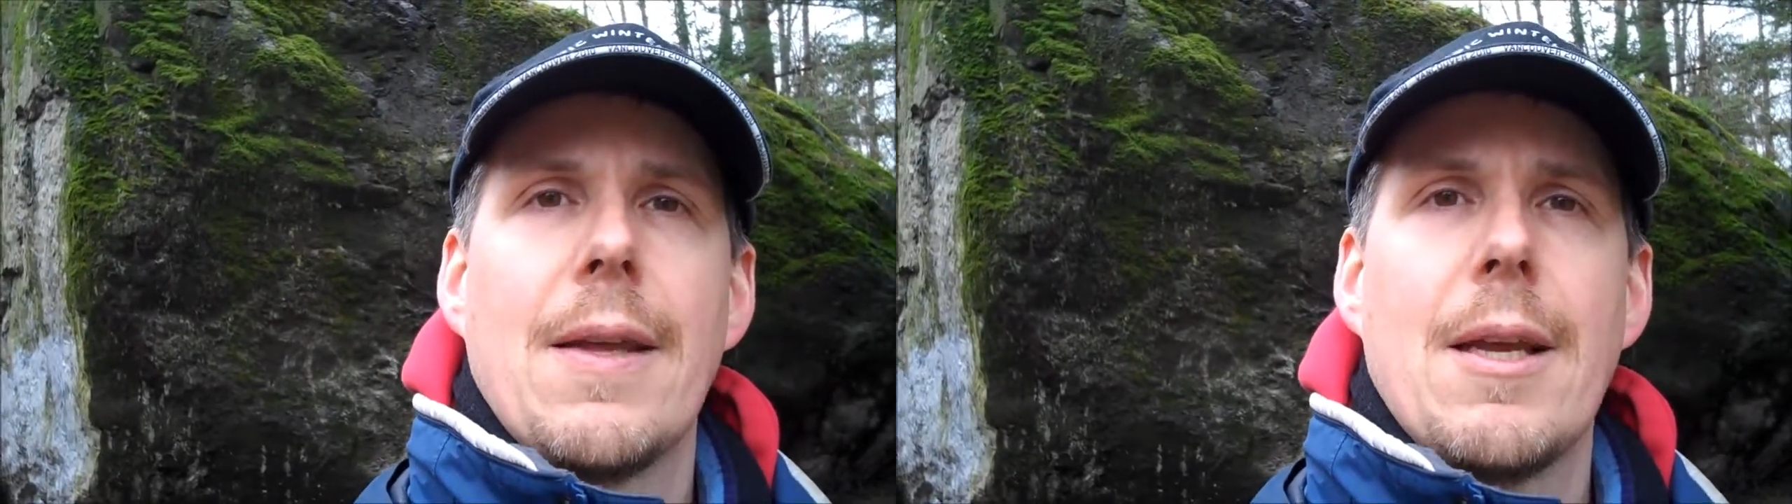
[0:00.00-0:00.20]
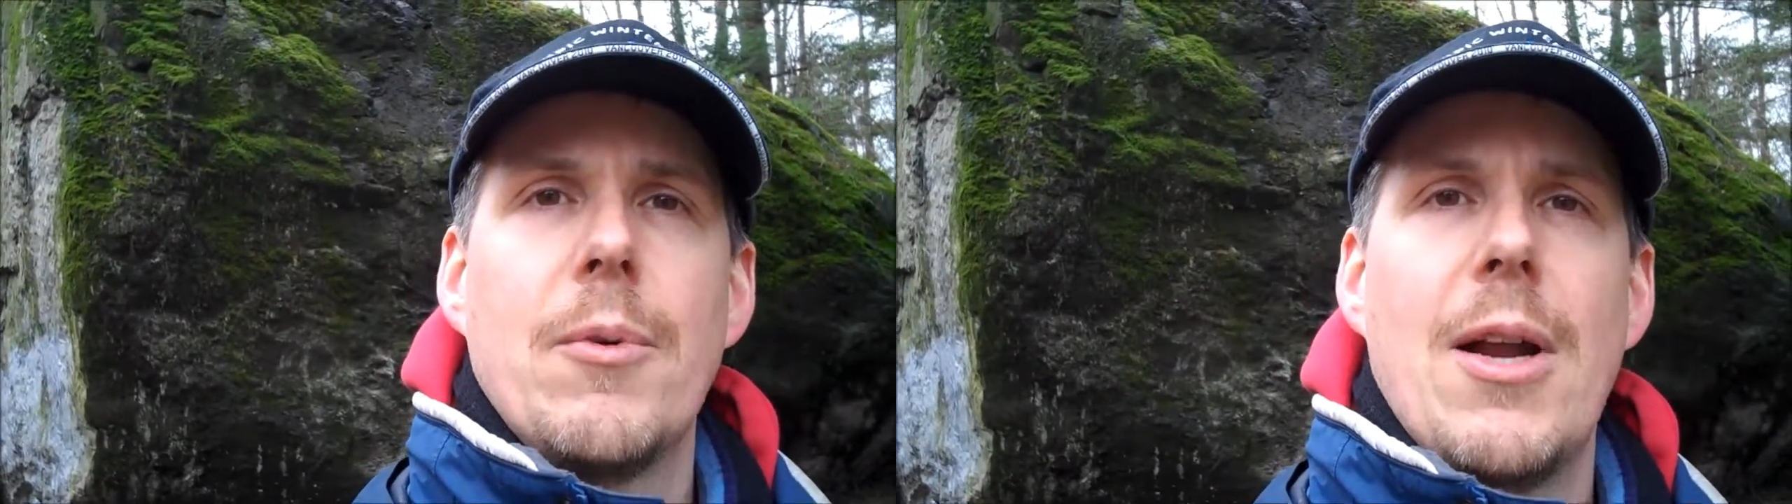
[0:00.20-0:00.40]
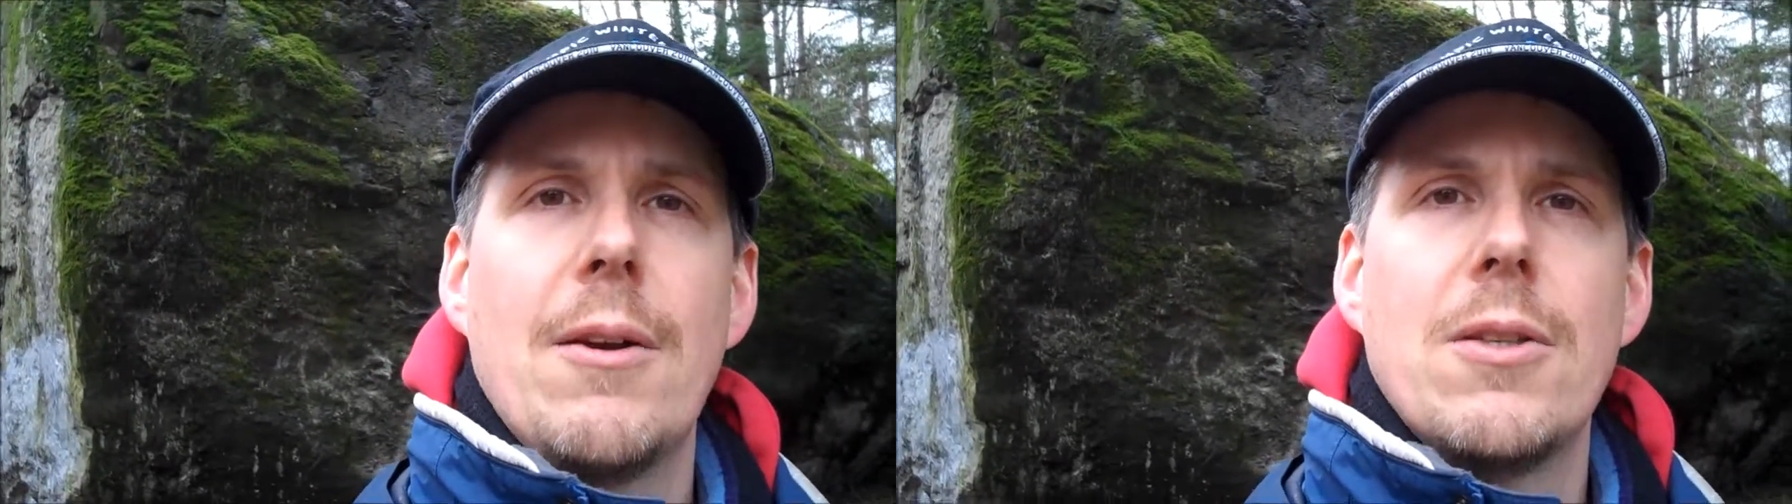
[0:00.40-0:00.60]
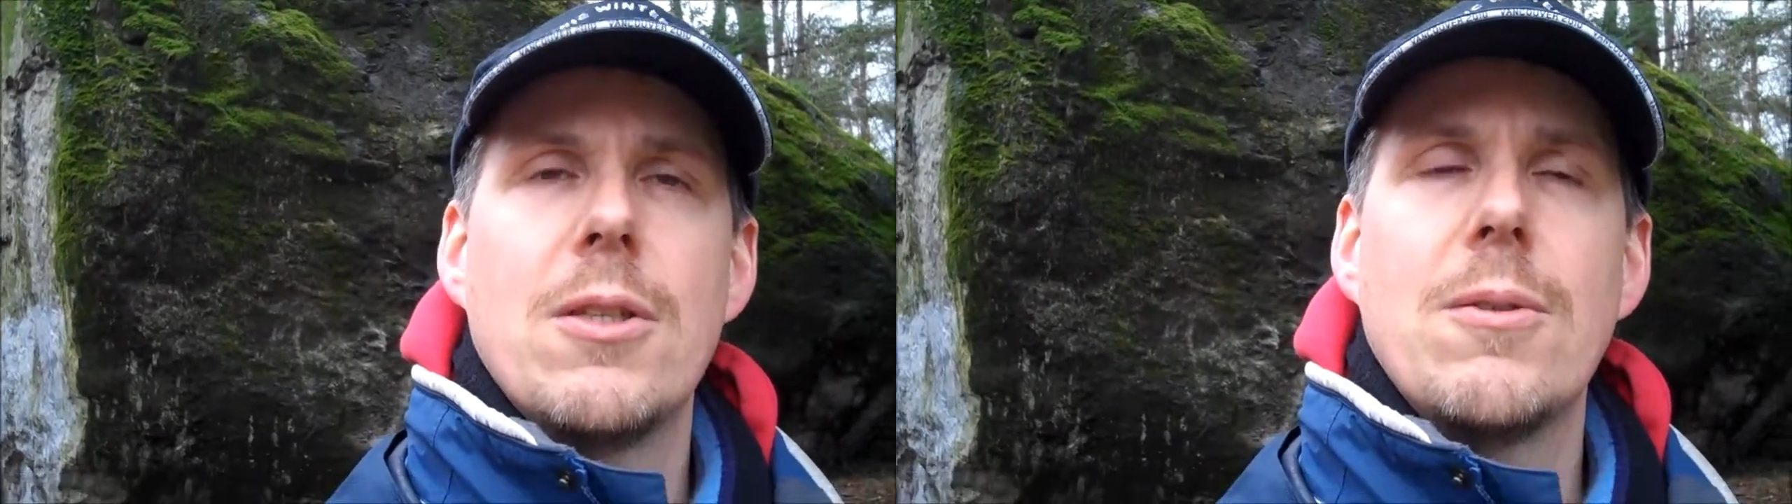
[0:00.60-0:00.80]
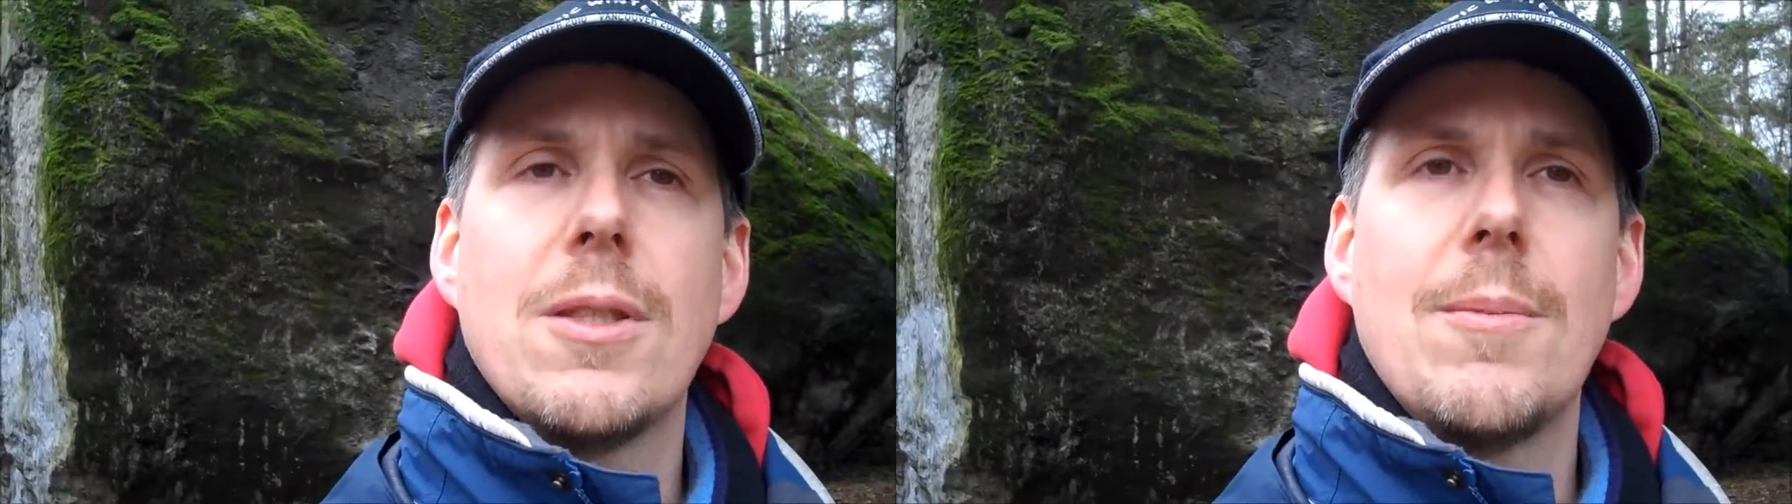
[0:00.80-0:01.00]
come around and
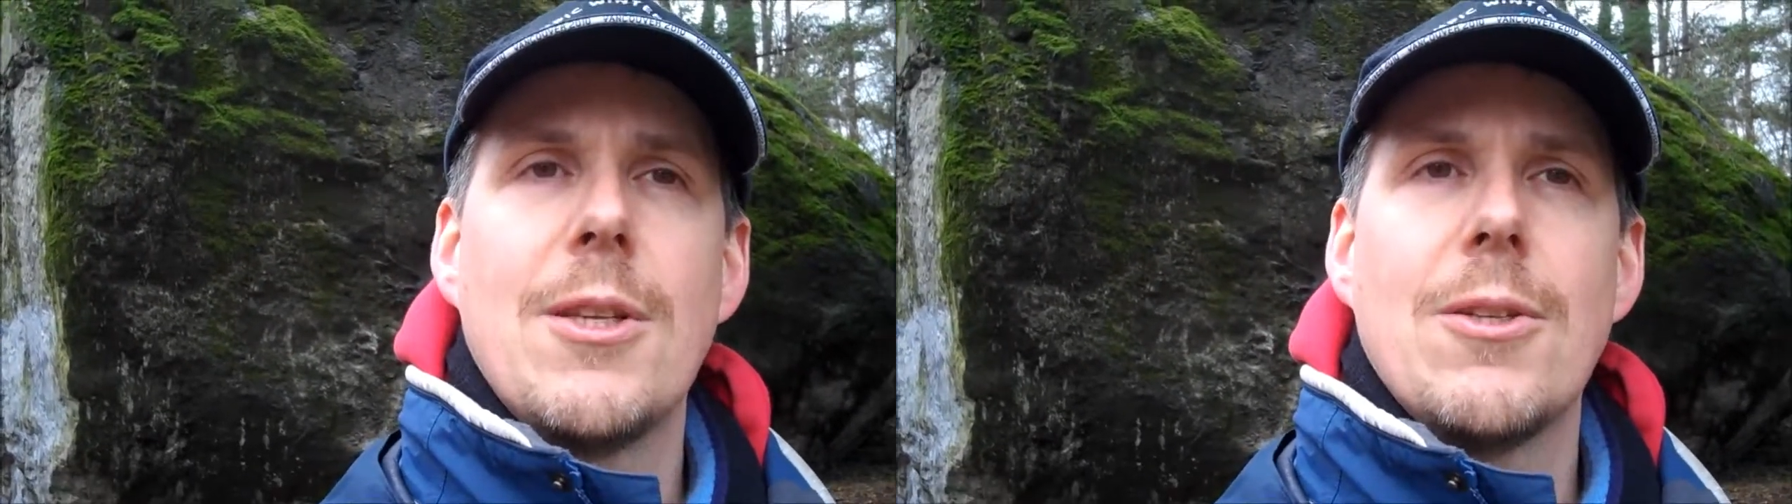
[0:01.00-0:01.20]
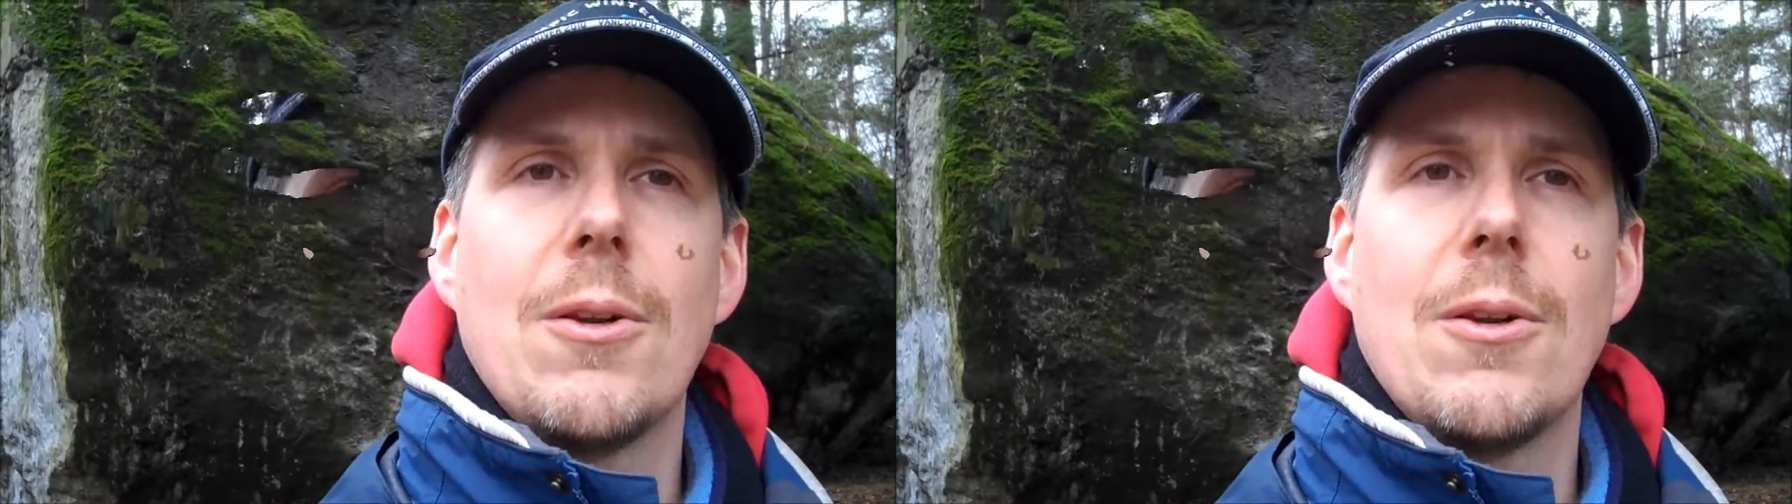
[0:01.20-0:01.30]
do some of these